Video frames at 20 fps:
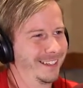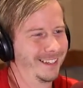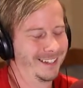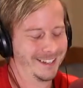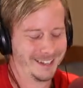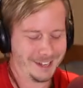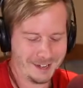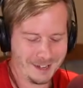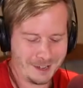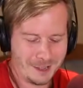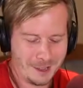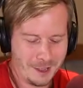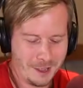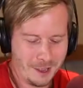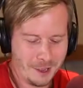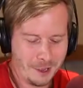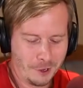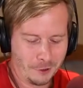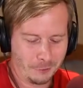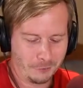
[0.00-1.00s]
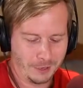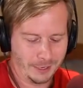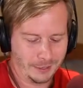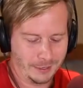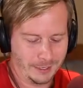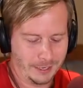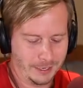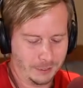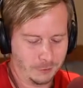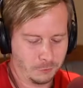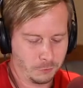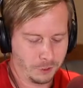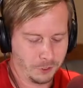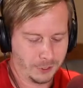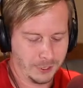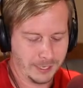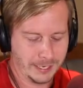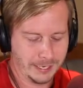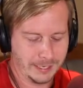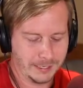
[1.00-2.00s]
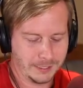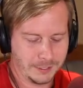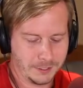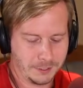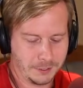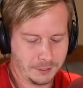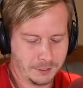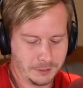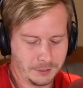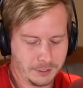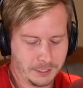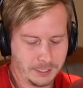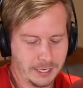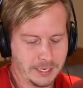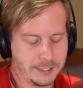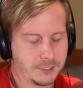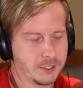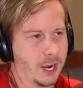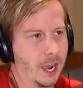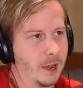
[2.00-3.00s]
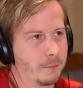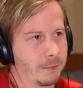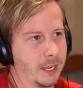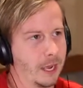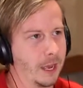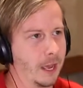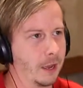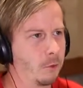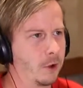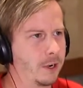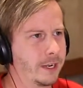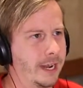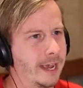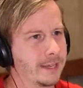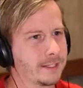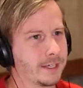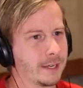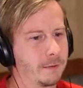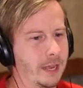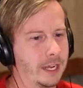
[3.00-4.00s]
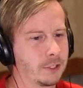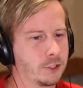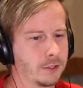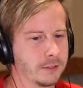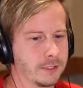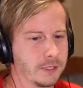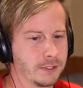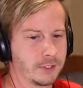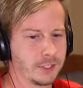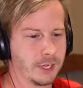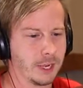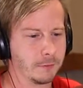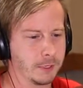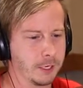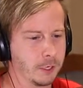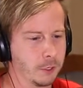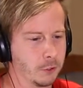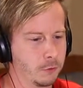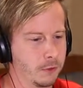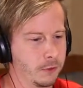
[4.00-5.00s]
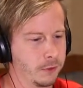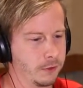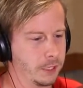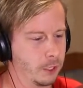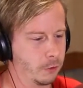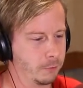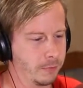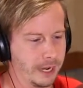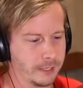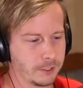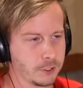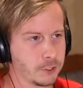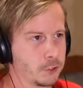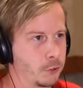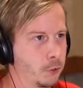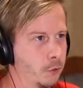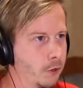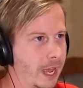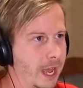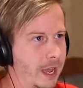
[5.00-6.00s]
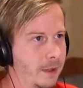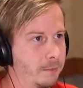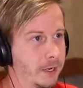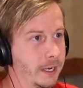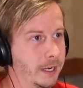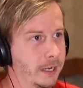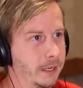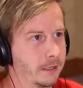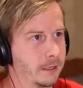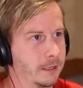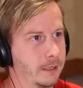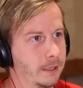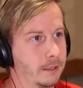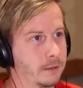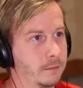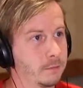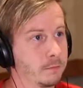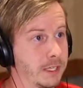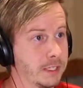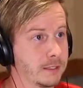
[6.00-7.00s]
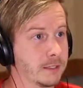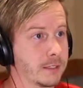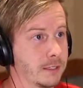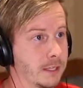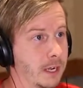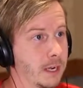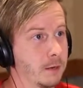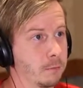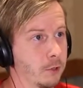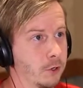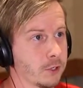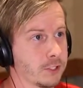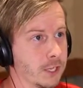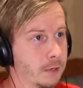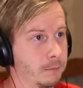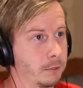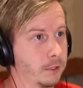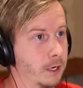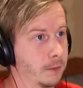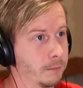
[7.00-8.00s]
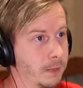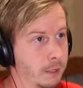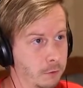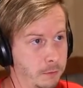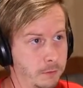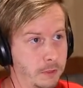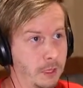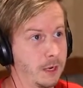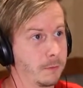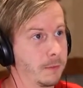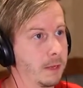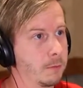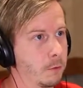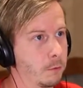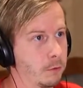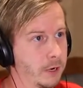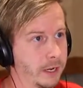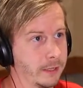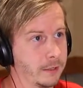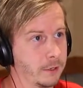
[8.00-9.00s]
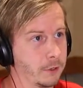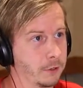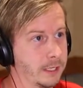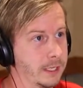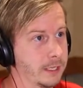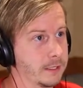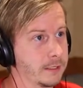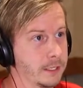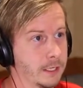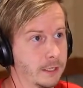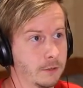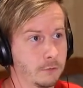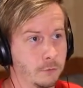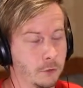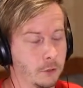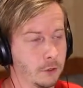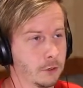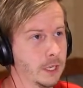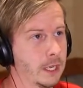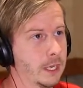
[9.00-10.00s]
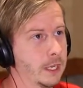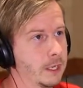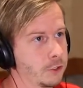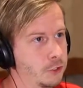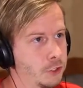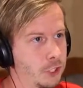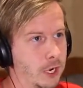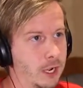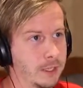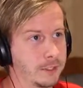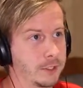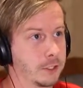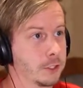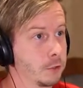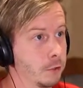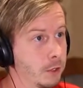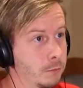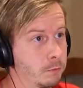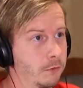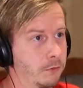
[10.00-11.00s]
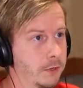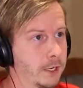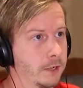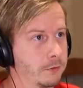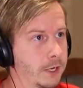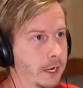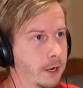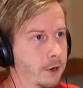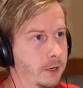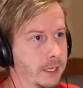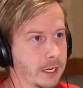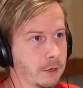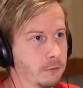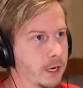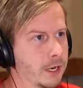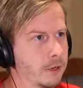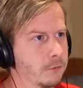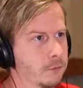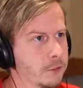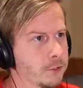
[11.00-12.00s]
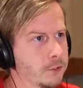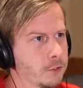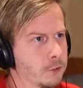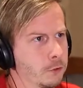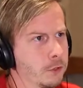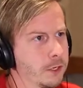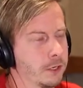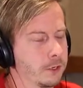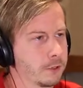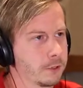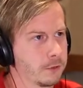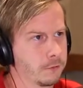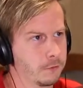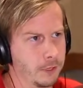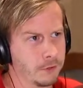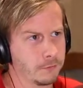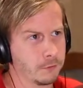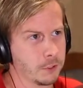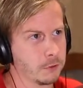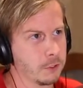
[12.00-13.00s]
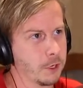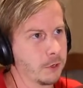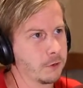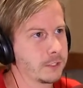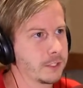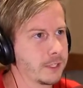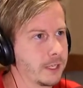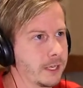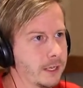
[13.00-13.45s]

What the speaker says: Yeah. Well, we're going to get into today's topic. I wanted to ask, I imagine this time of year with, back to school happening, business kind of perks up a bit with a lot of people bringing their kids in for shots and doing preventive care to get ready for the school year. Have you noticed